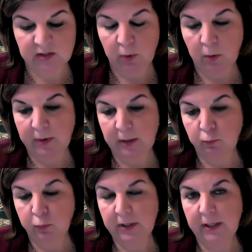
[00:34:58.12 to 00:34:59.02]
It's where we
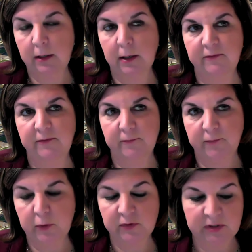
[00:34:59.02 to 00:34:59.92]
really, if
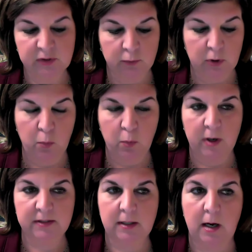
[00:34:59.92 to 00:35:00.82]
for those that don't know
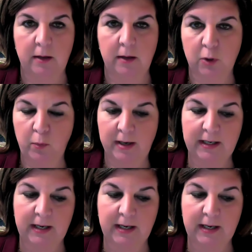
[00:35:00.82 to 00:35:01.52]
what the Go